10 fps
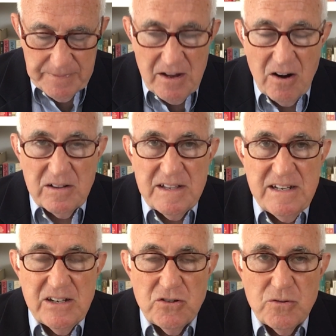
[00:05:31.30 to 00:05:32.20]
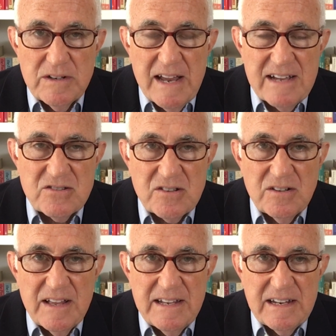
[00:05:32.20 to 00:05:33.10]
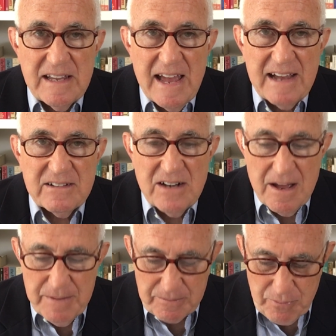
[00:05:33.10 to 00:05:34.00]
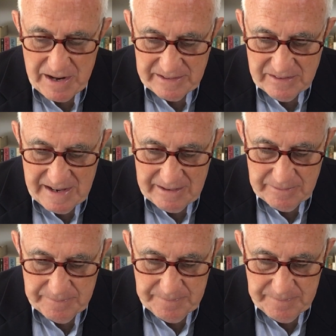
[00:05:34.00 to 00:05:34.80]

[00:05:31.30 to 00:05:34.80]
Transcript: are leading to an escalating economic breakdown.